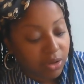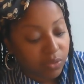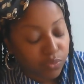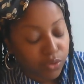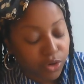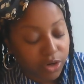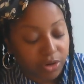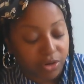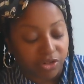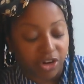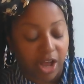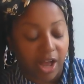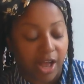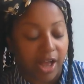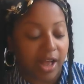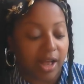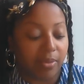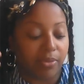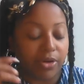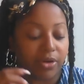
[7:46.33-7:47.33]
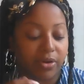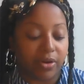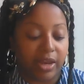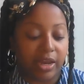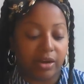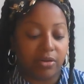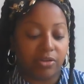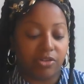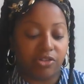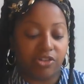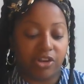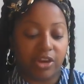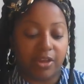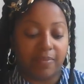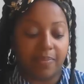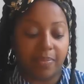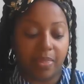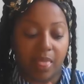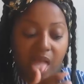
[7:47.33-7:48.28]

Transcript: for your job or your energy,